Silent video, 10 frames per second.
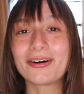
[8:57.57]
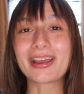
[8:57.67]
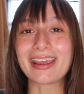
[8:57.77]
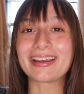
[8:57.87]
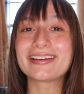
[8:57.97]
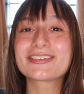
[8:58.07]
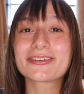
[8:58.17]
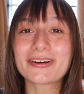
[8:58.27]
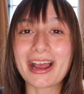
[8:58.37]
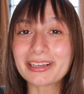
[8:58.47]
Okay,
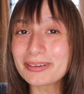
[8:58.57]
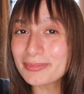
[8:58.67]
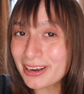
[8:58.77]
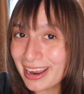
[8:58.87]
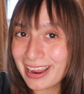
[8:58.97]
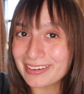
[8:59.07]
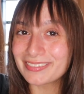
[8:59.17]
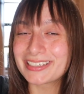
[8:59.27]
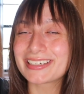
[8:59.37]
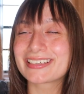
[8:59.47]
track number 8,
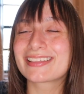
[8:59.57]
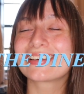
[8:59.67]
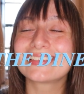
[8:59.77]
which is The